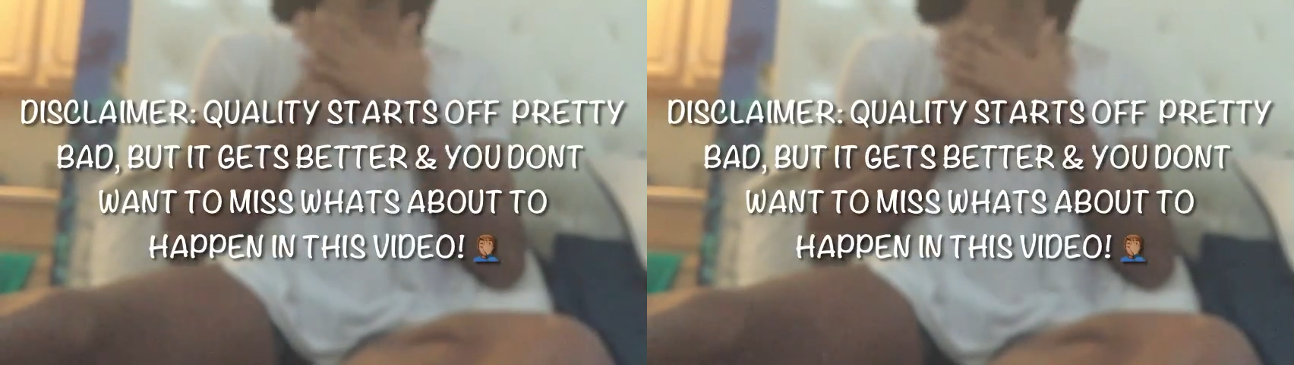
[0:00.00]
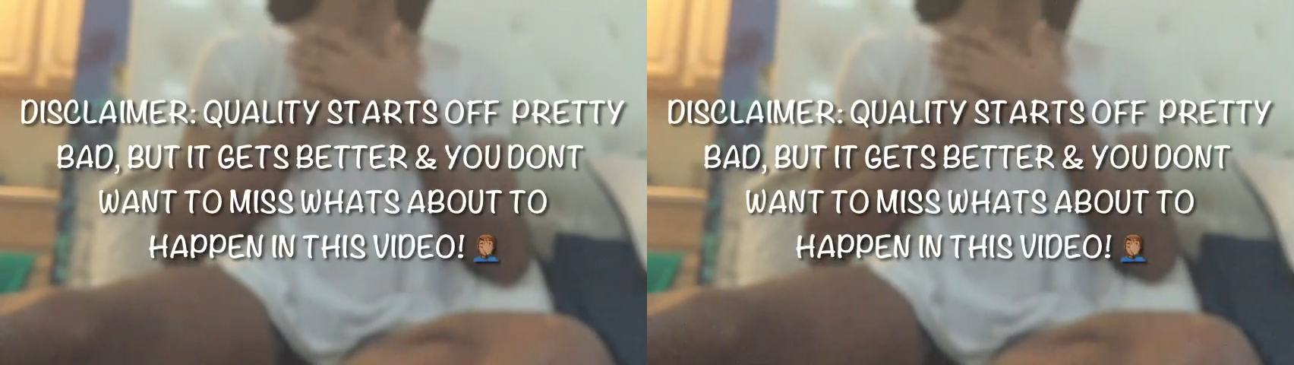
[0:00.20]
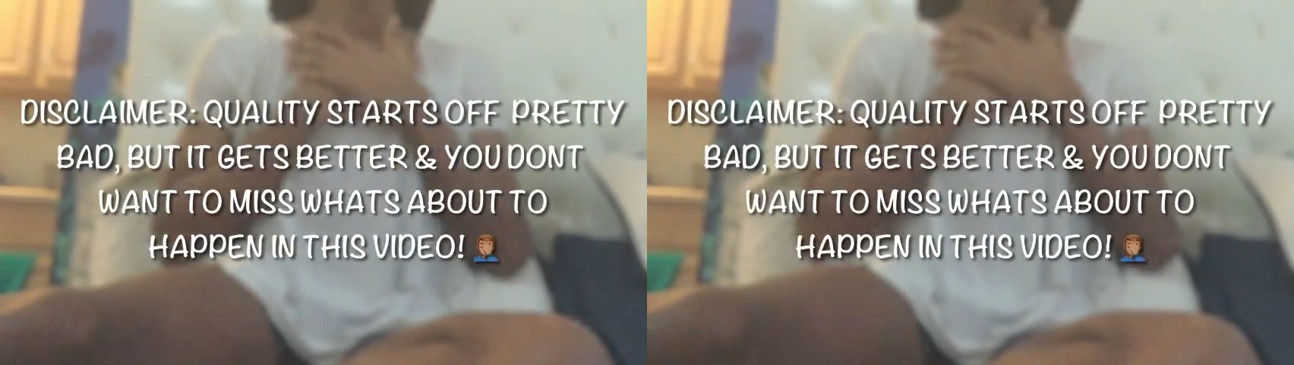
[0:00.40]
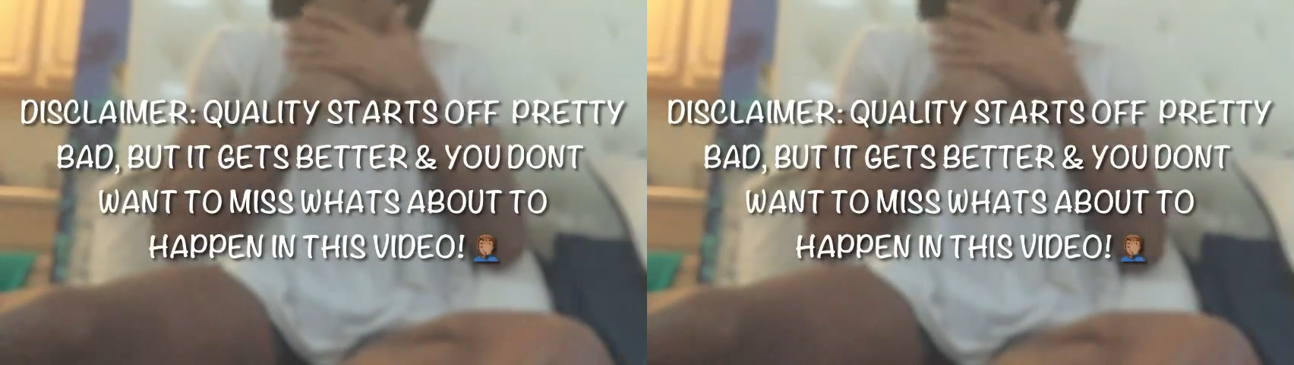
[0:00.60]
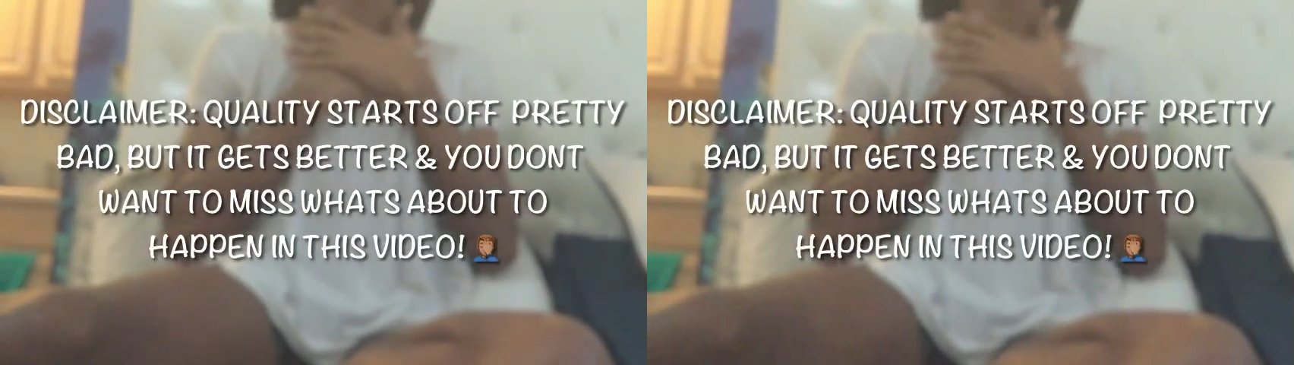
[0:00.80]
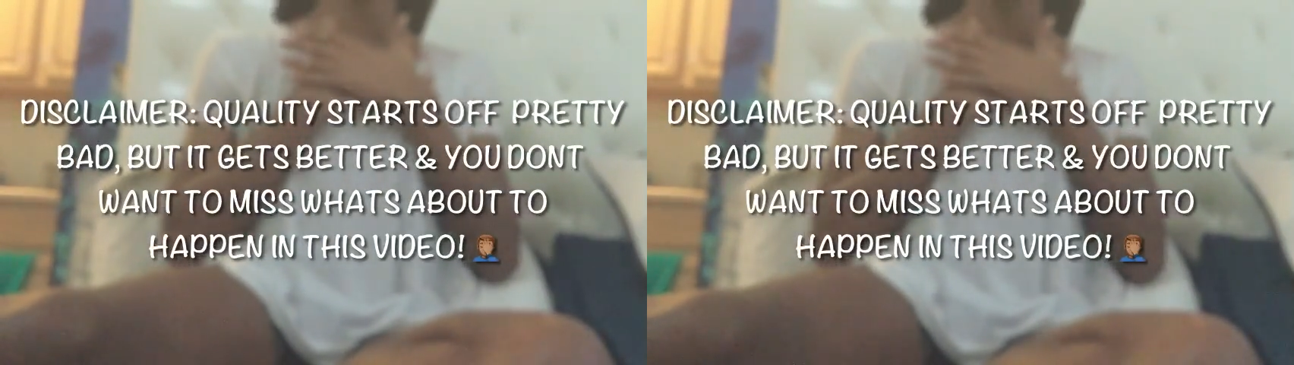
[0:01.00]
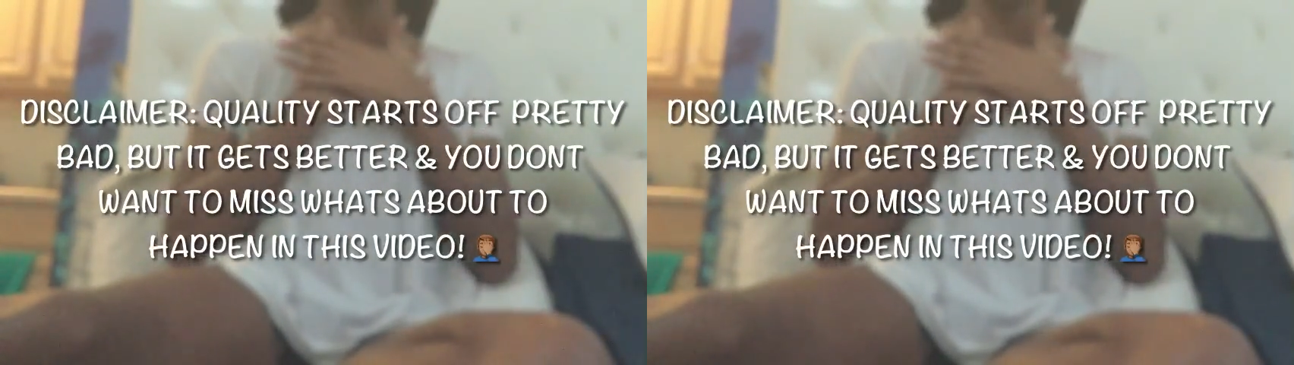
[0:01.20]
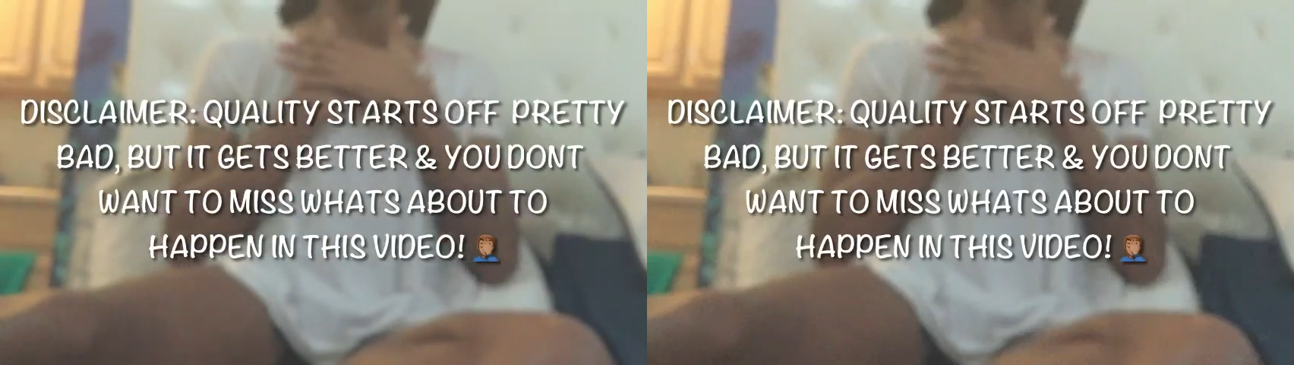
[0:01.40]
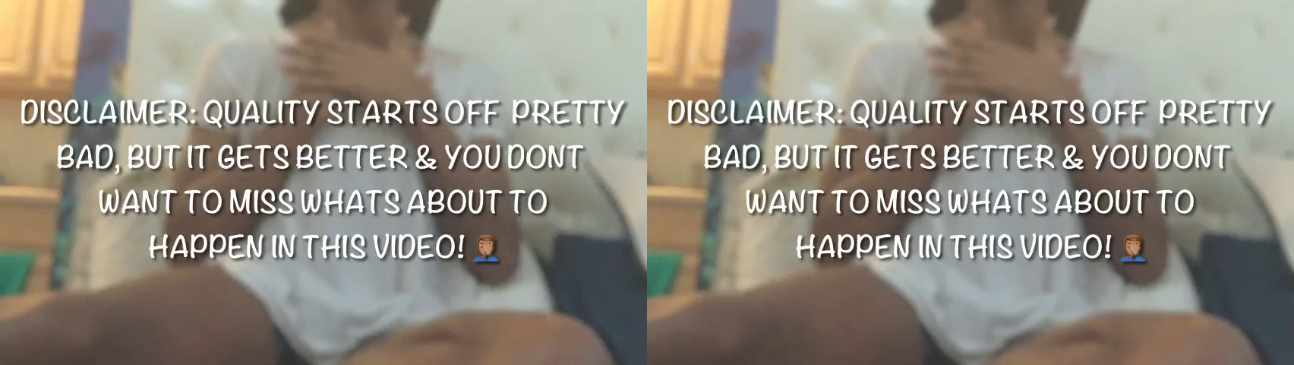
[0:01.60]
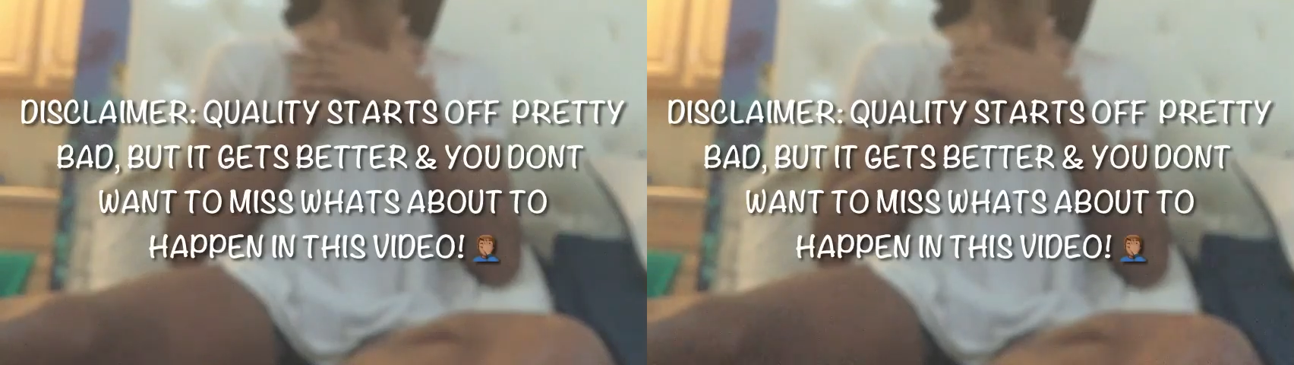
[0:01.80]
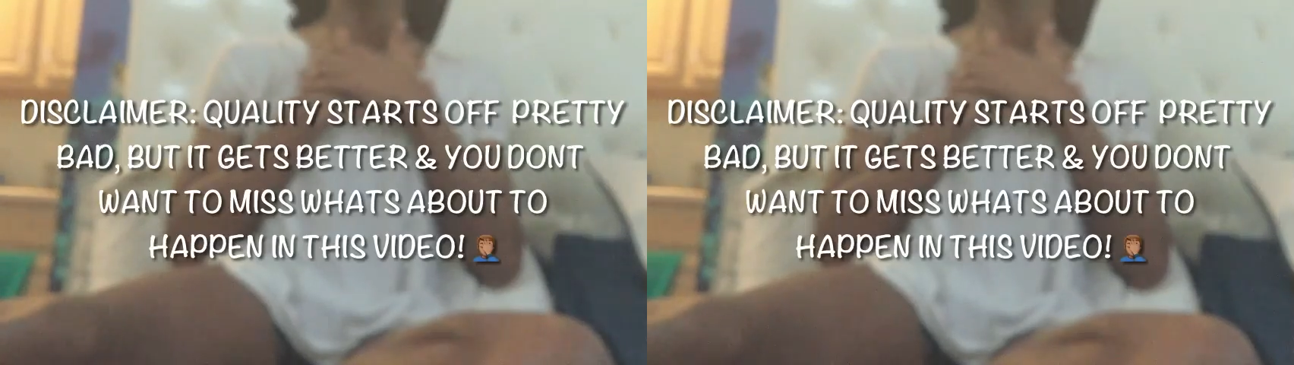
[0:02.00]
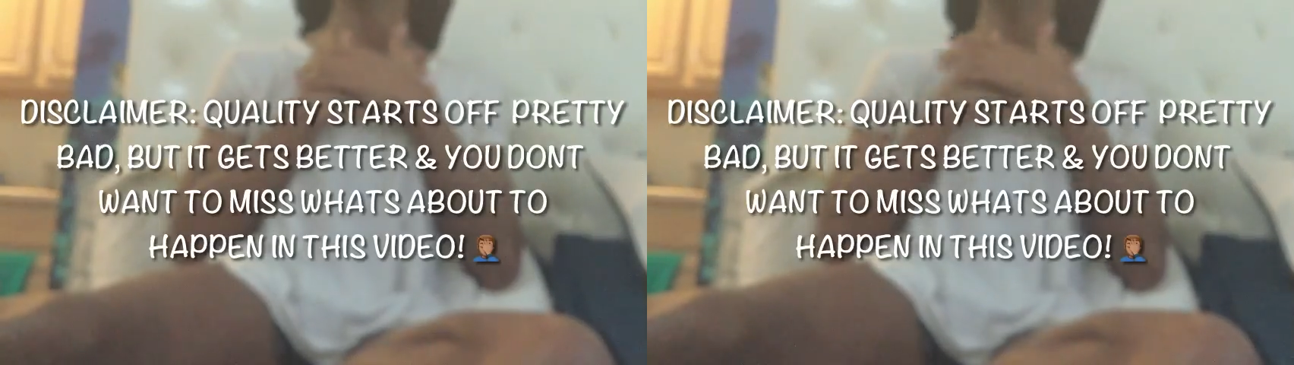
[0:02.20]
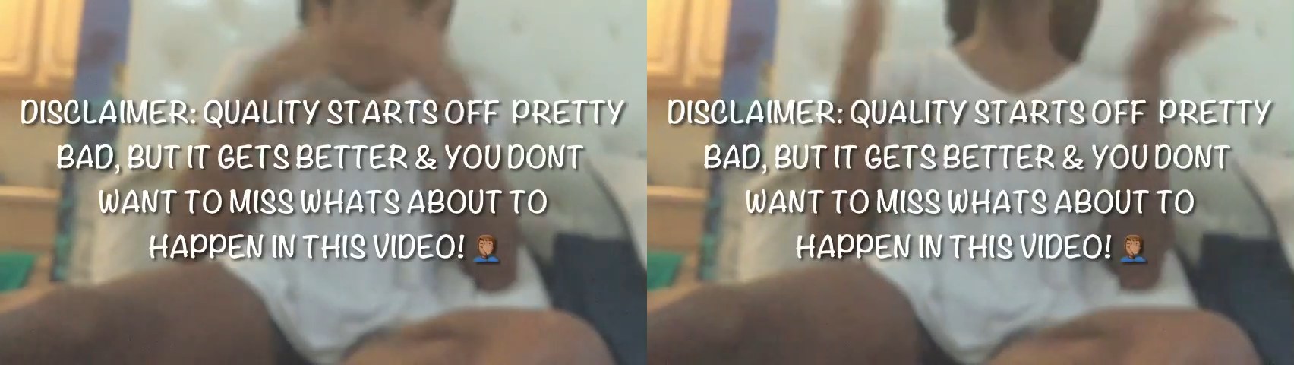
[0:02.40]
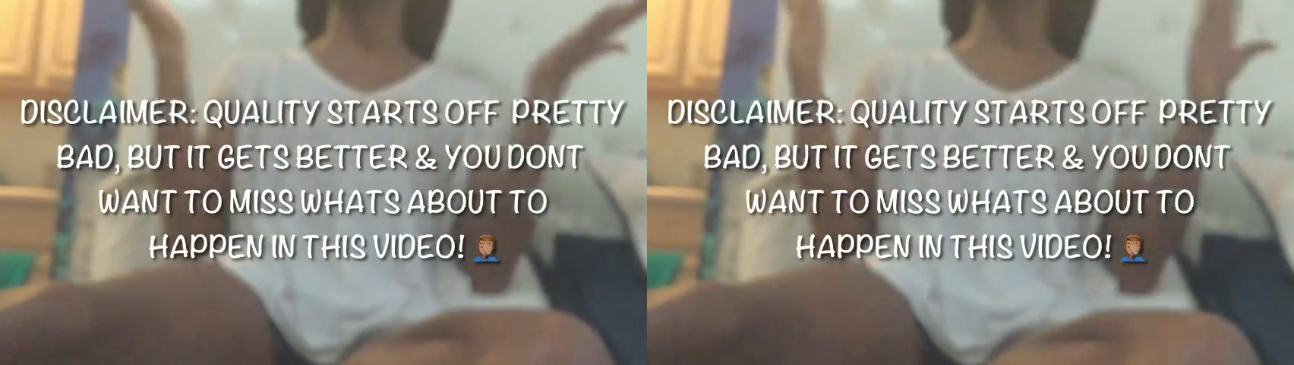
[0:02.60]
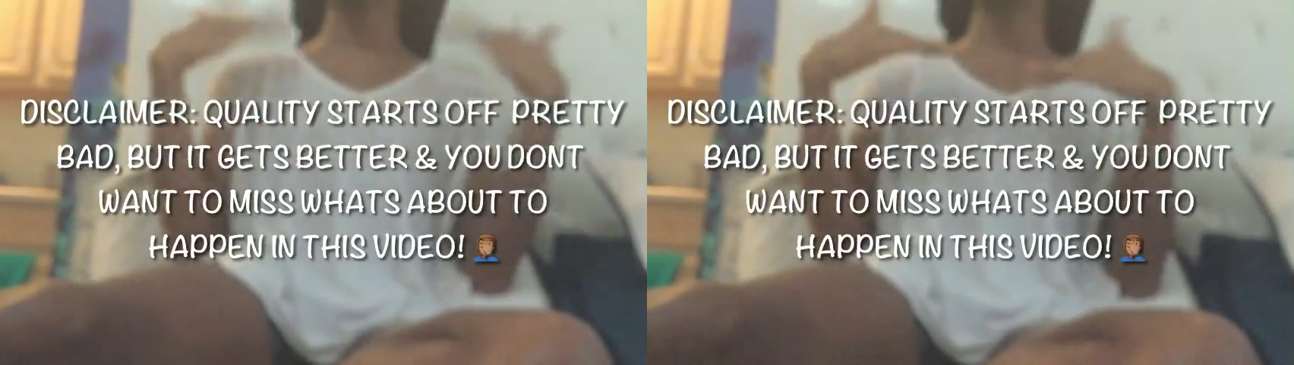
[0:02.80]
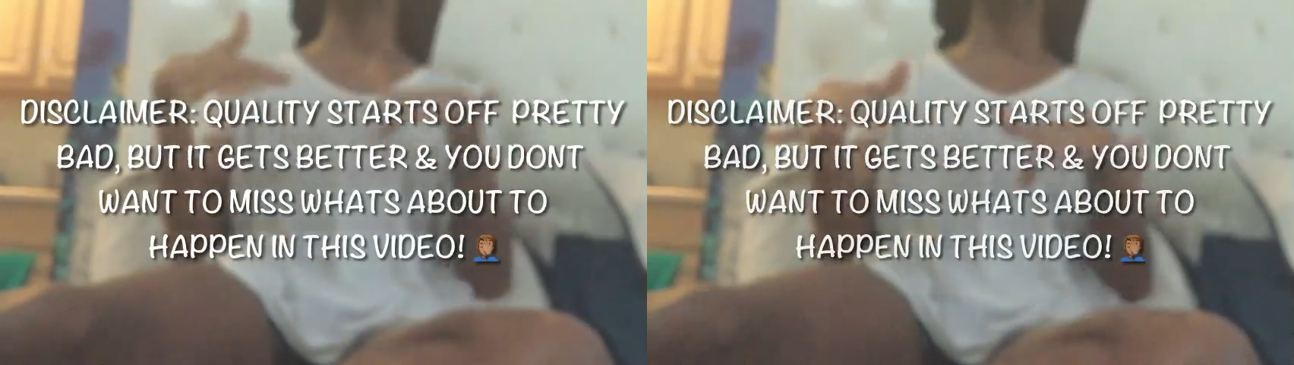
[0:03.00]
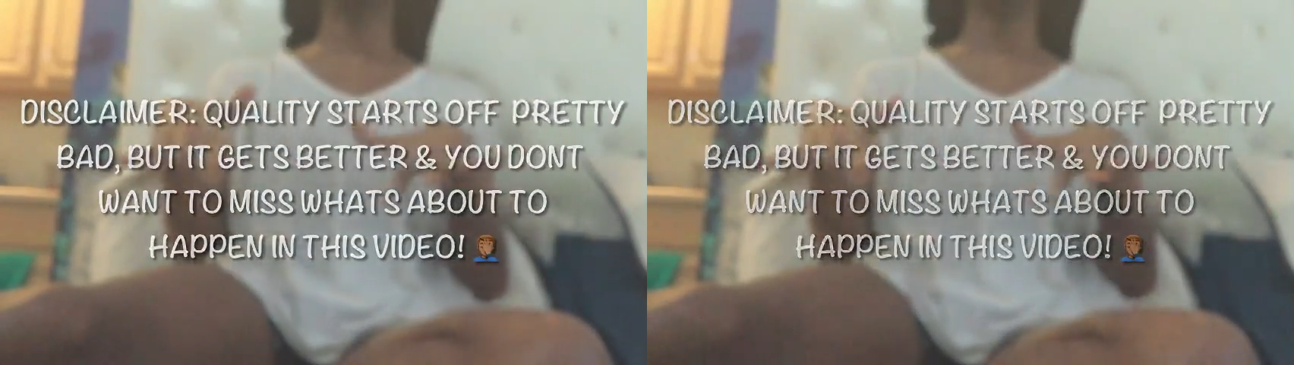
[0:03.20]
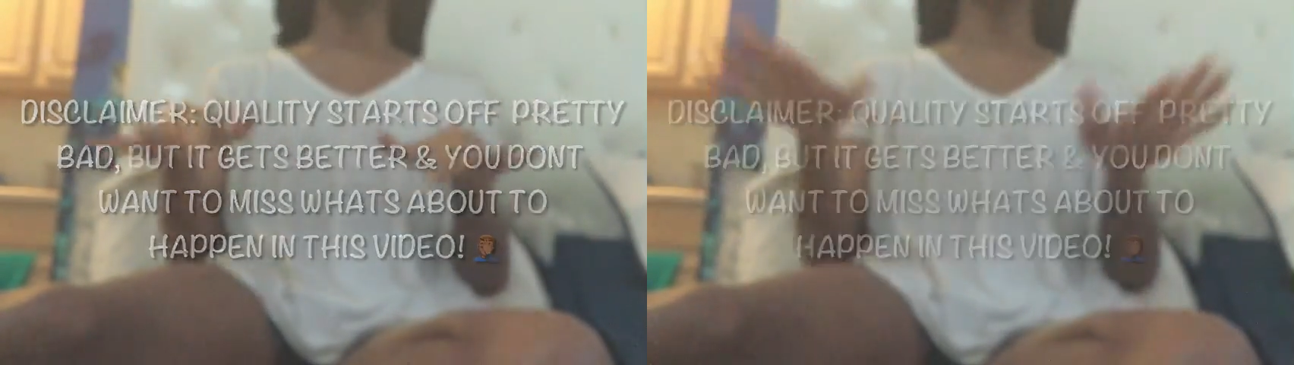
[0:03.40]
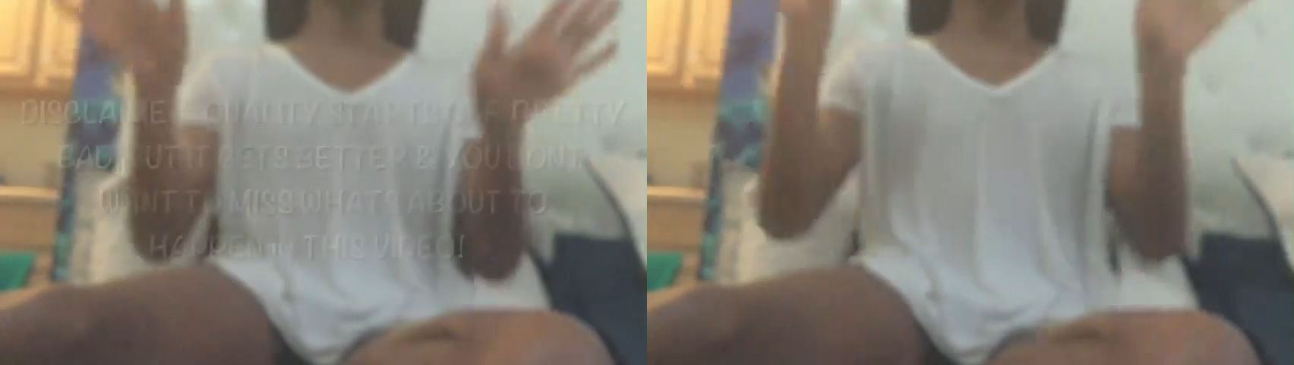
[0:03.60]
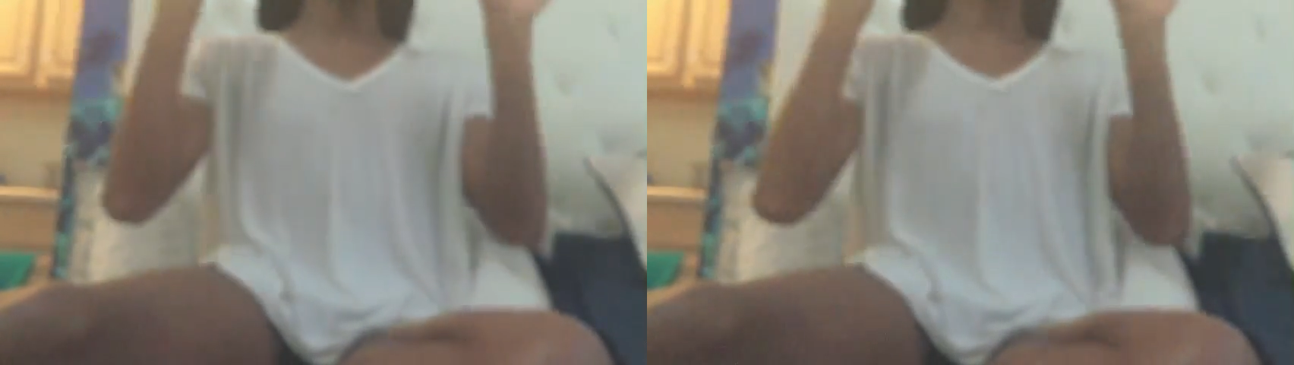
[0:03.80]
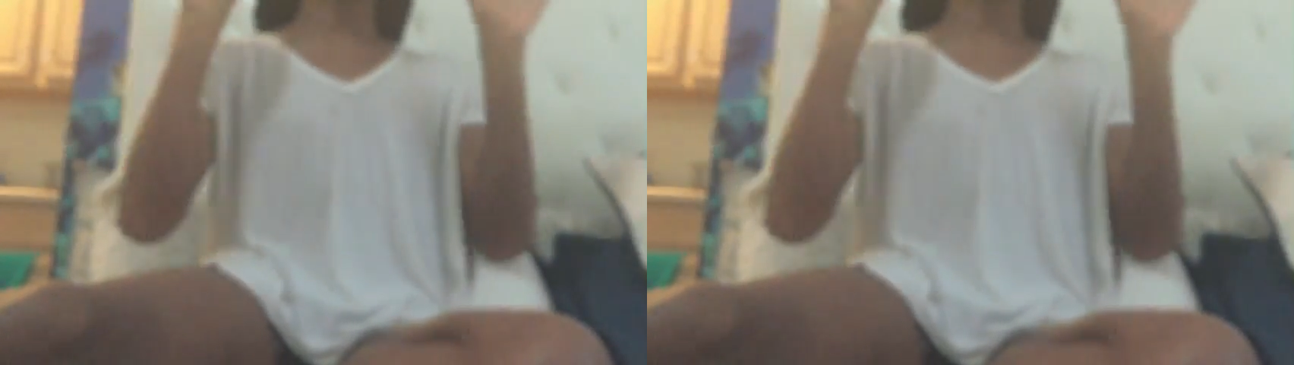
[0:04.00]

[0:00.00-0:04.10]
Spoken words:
[unreadable: no face in view]